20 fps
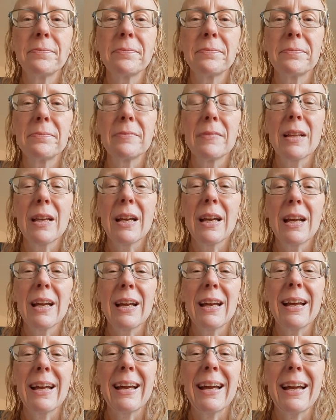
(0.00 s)

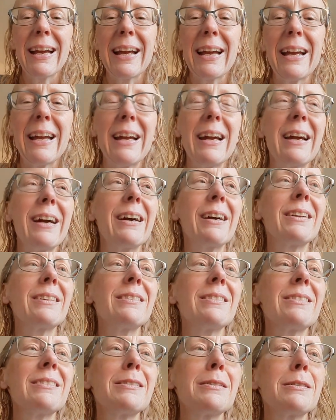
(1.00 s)
And just
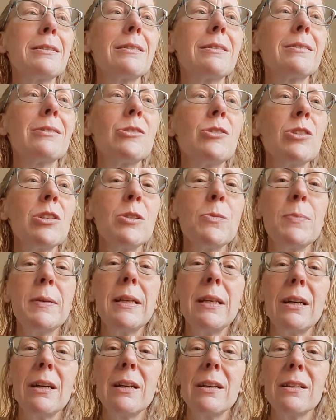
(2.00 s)
because I
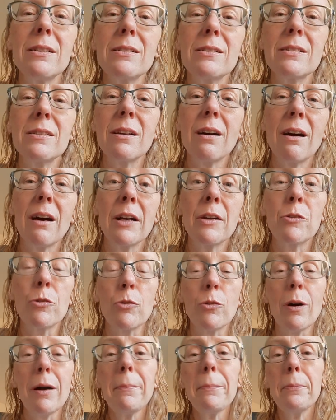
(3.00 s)
grew up in the
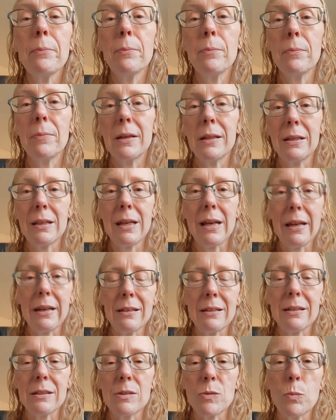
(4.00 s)
80s when
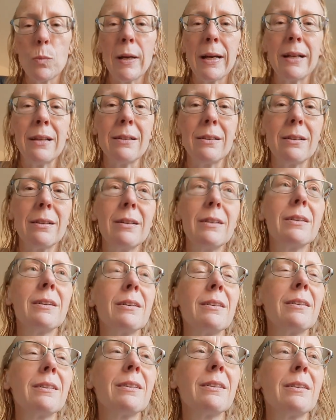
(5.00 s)
red
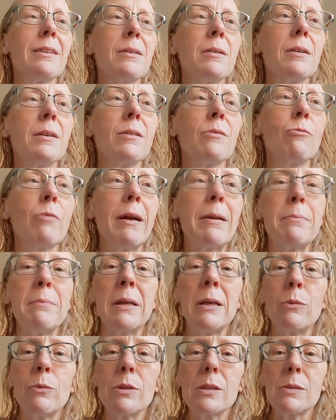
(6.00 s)
meat was bad for
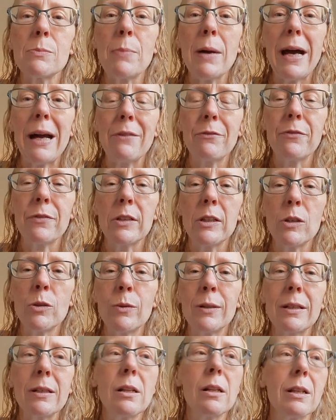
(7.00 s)
you and cholesterol
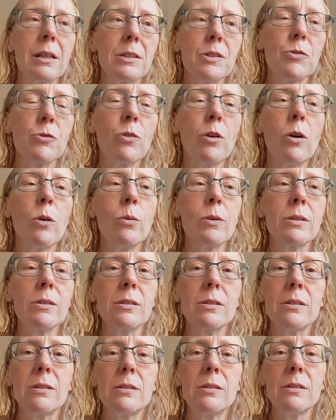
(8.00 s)
was a death
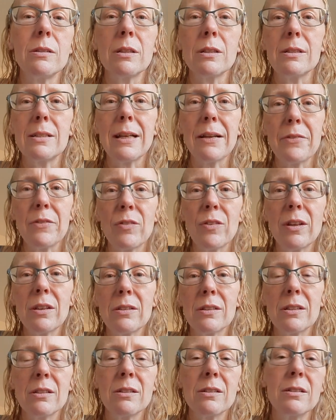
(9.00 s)
sentence and
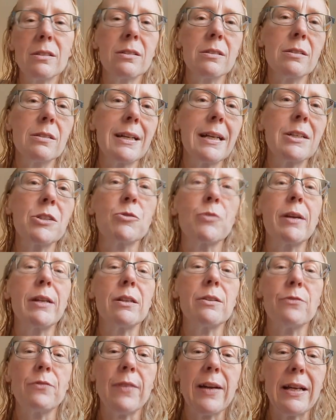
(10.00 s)
saturated fats were all
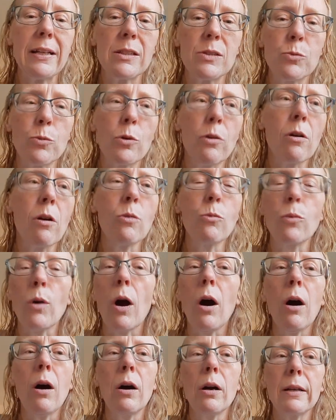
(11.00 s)
wrong and everything
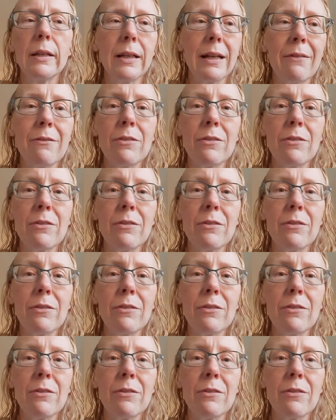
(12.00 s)
like that,